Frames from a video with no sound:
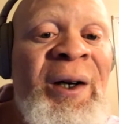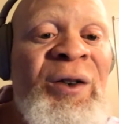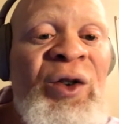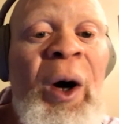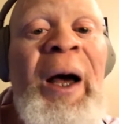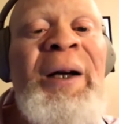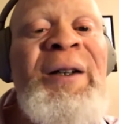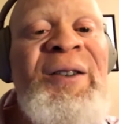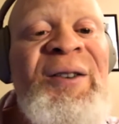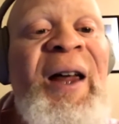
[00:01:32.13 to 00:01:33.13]
So I
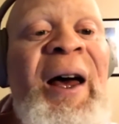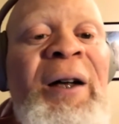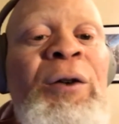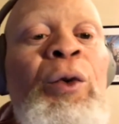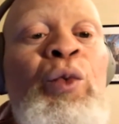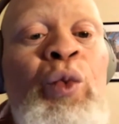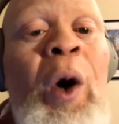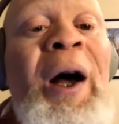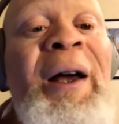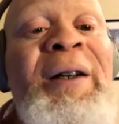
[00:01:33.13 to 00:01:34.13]
understand
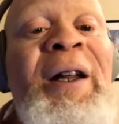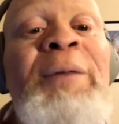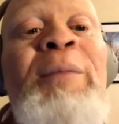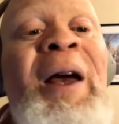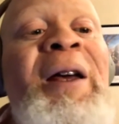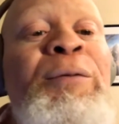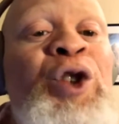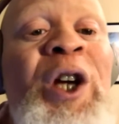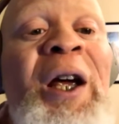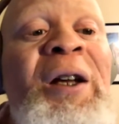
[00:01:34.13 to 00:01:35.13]
why they may have
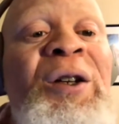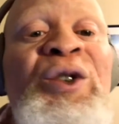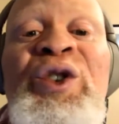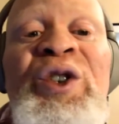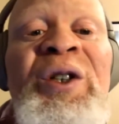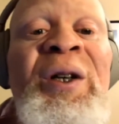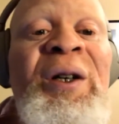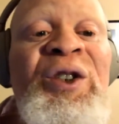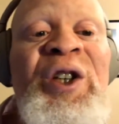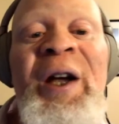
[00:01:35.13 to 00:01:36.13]
changed
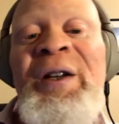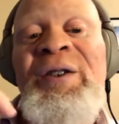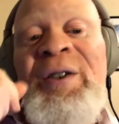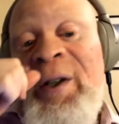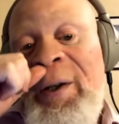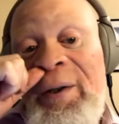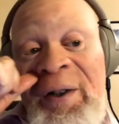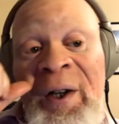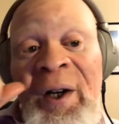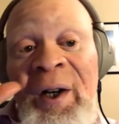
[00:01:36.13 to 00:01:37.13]
changed it.
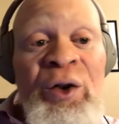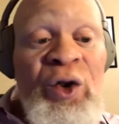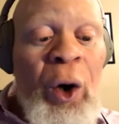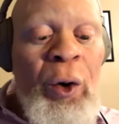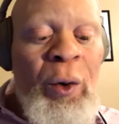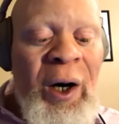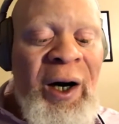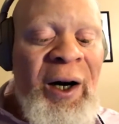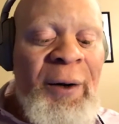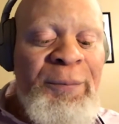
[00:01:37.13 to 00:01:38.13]
So
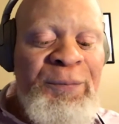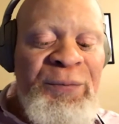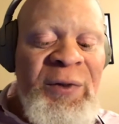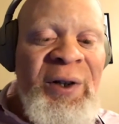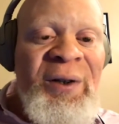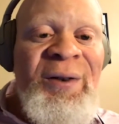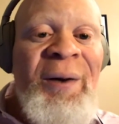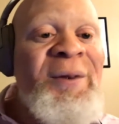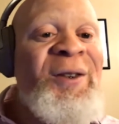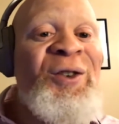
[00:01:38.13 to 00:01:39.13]
um, that
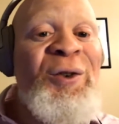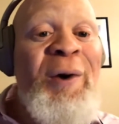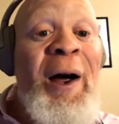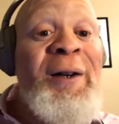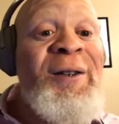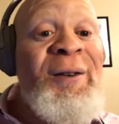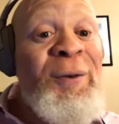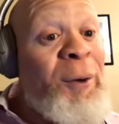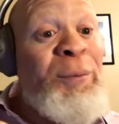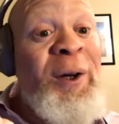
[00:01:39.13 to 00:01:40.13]
was a scratch,
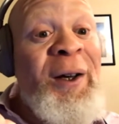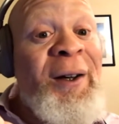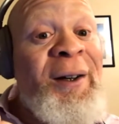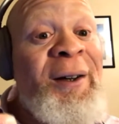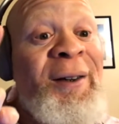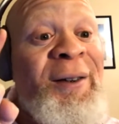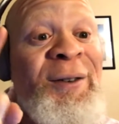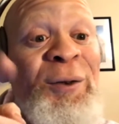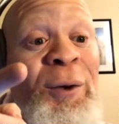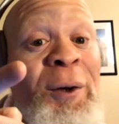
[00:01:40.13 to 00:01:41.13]
not pick.
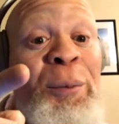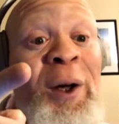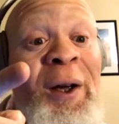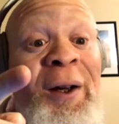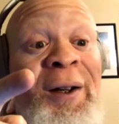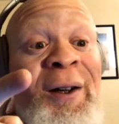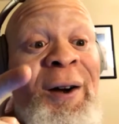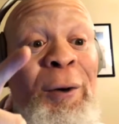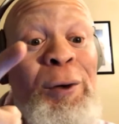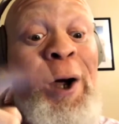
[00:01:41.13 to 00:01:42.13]
It's not a pick,
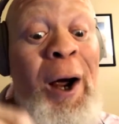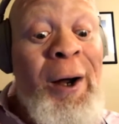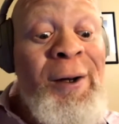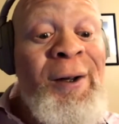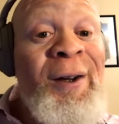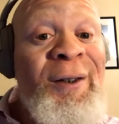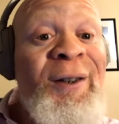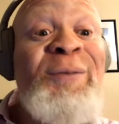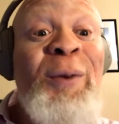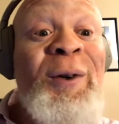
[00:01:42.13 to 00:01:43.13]
okay?
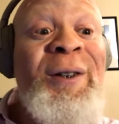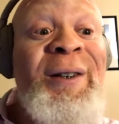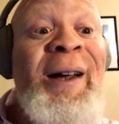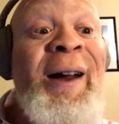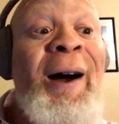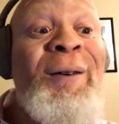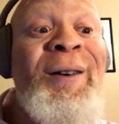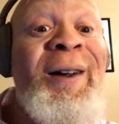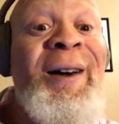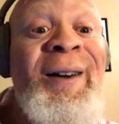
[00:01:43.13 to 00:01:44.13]
Just putting that out
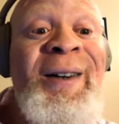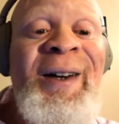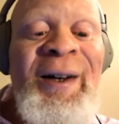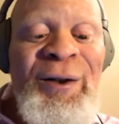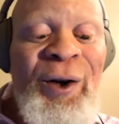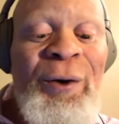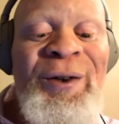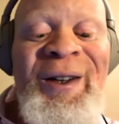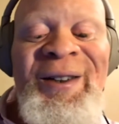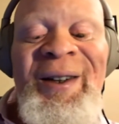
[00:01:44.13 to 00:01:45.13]
there. So
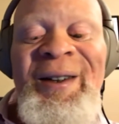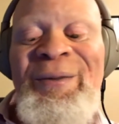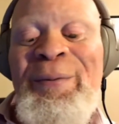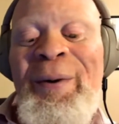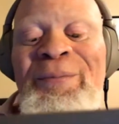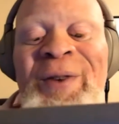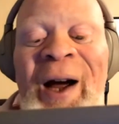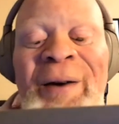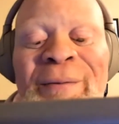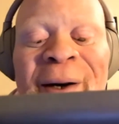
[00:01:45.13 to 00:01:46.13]
this is from
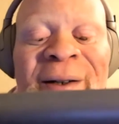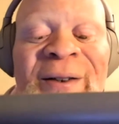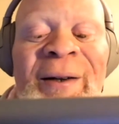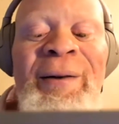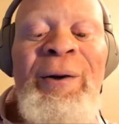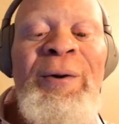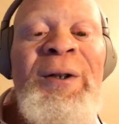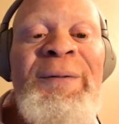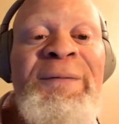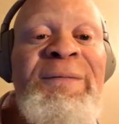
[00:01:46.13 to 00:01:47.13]
director Lauren
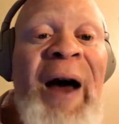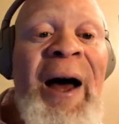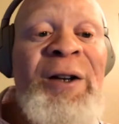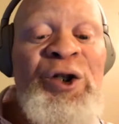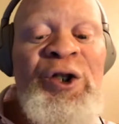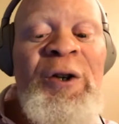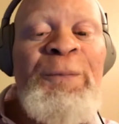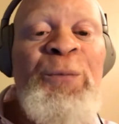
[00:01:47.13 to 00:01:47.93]
Fash,